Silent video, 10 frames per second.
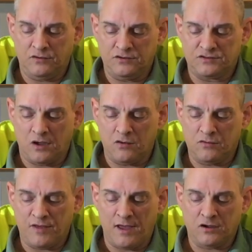So
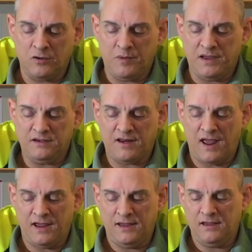that could be
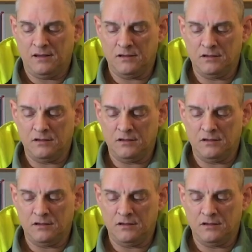day,